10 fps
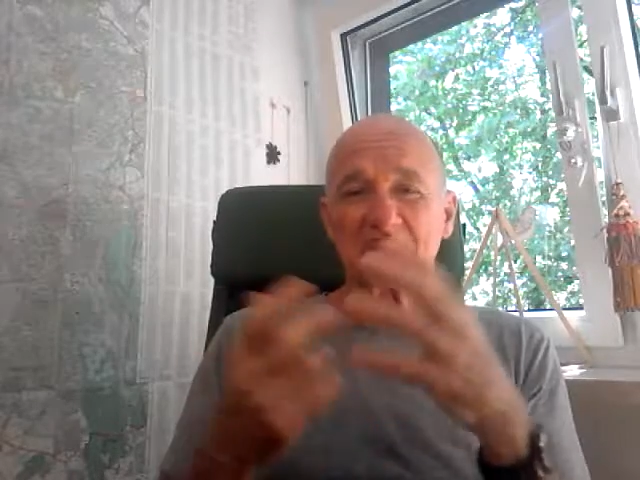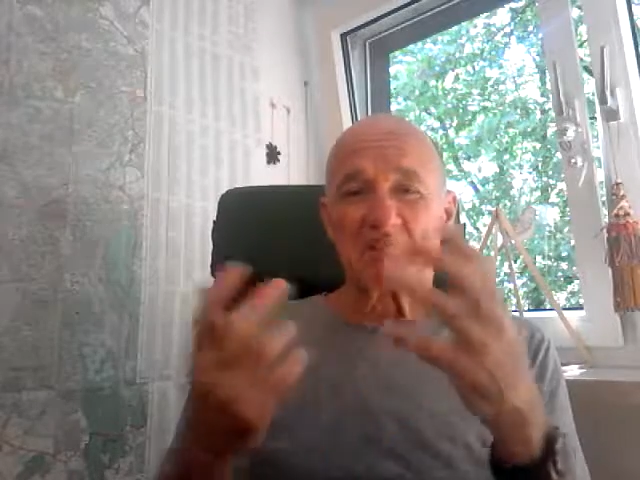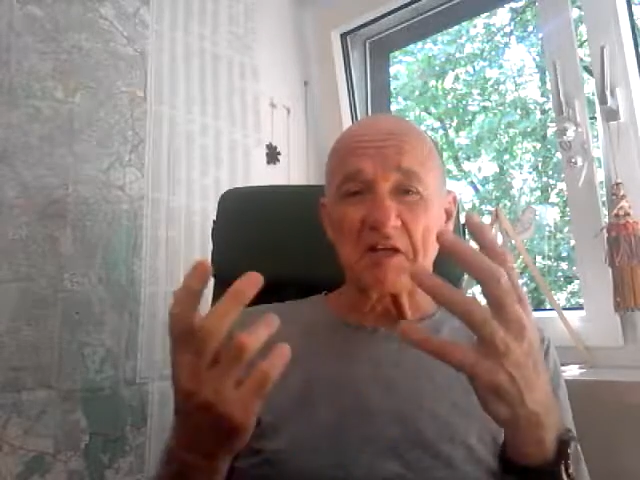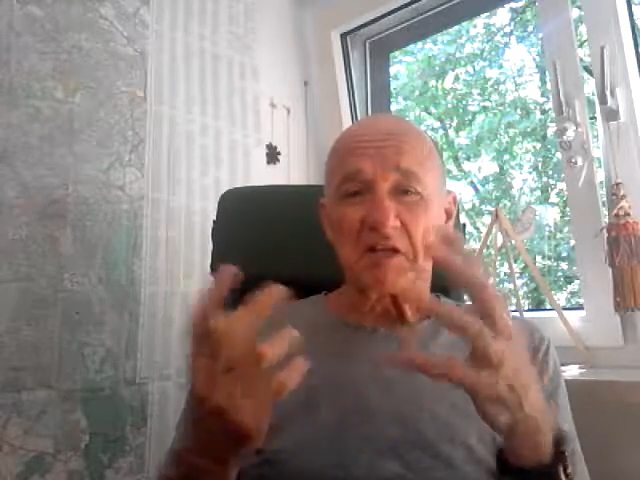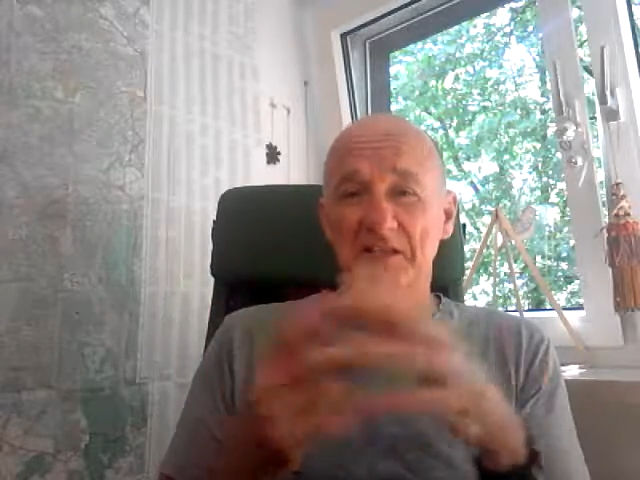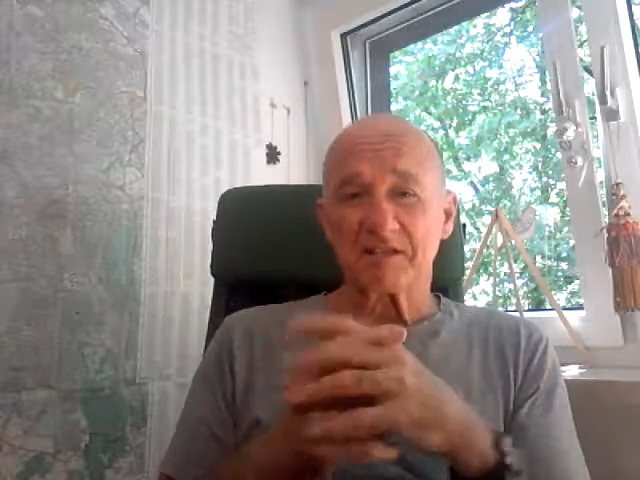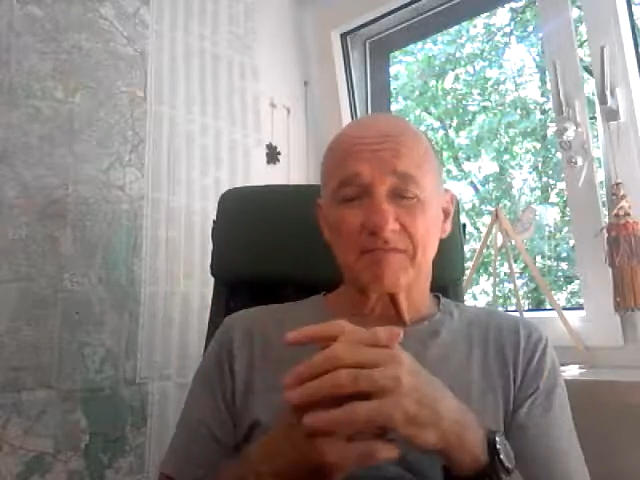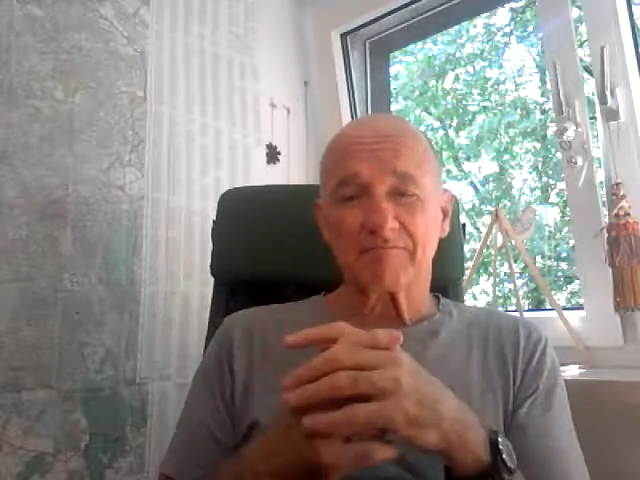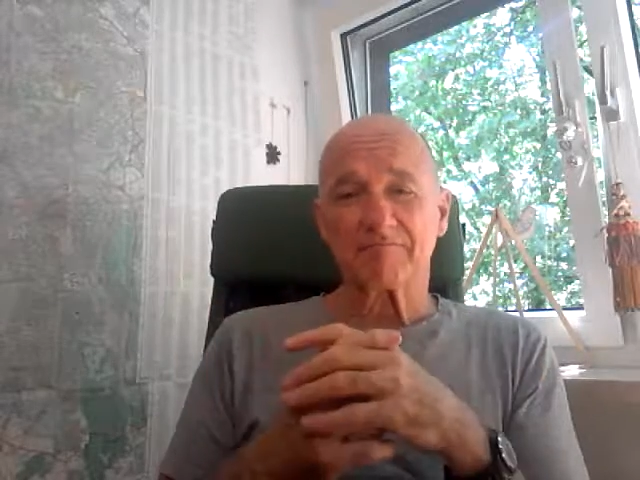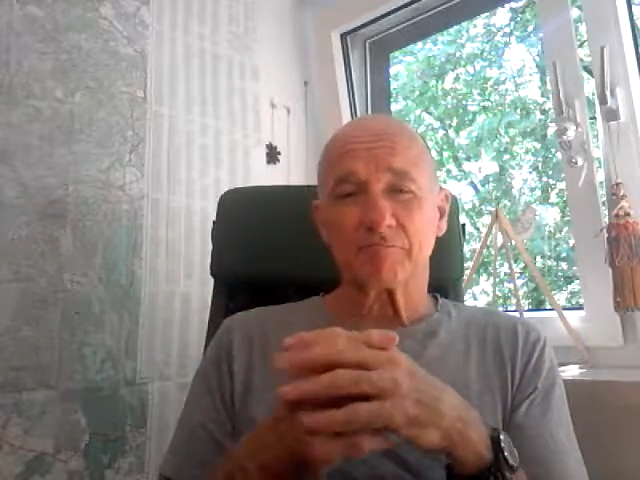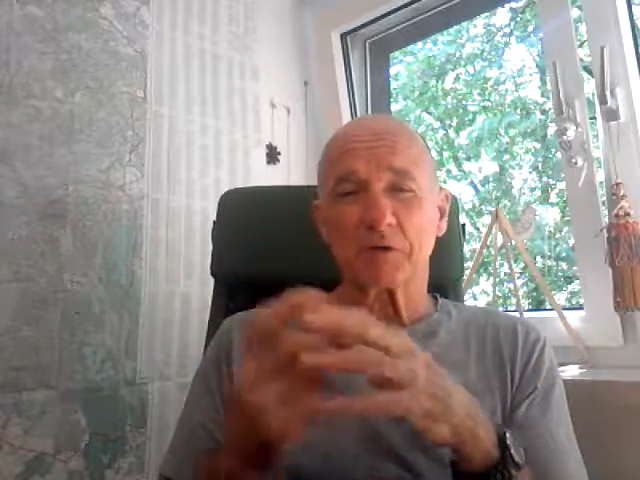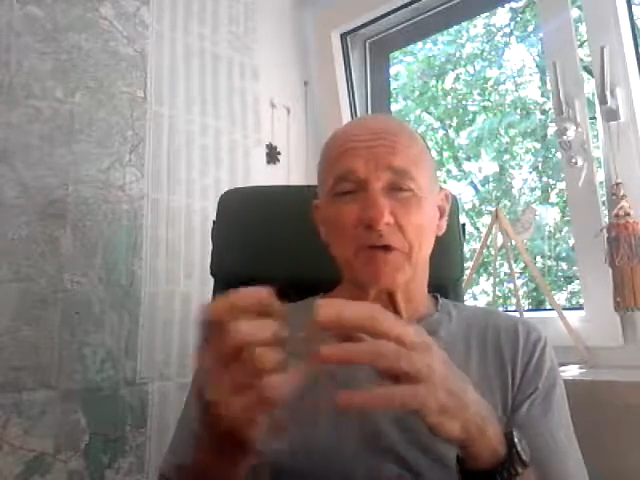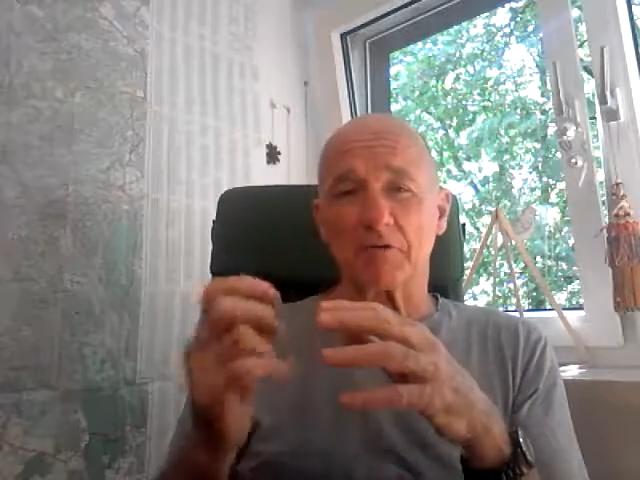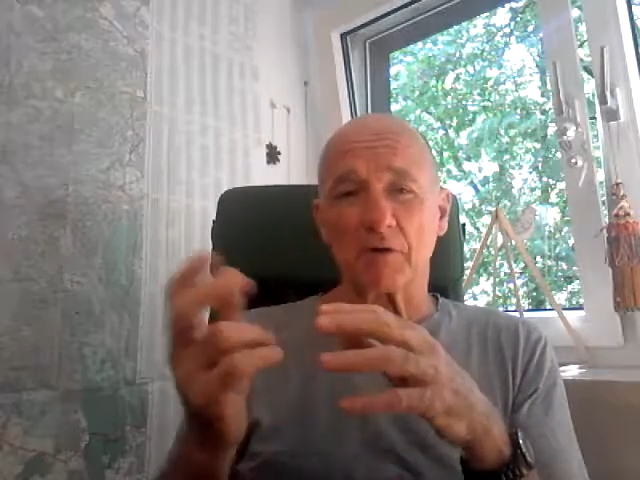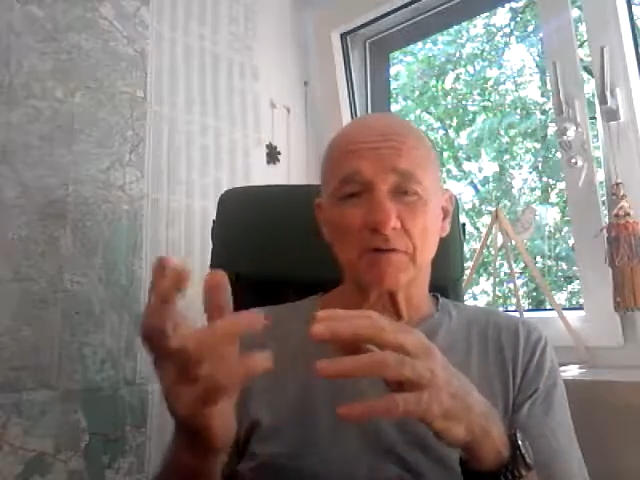things which
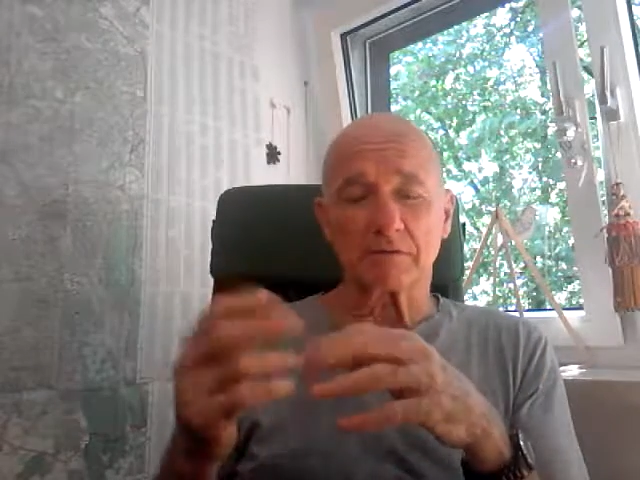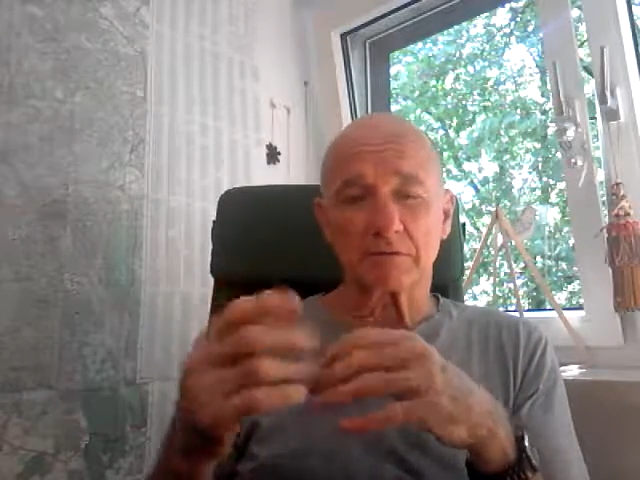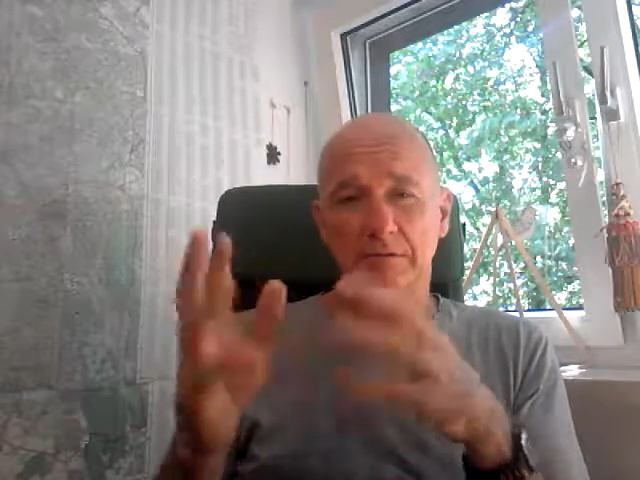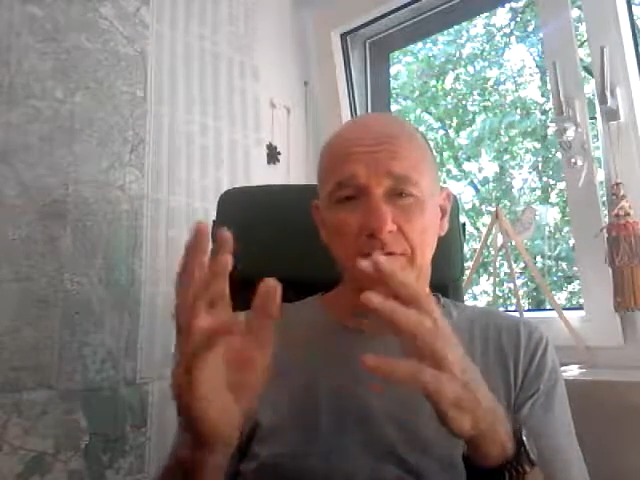I wrote,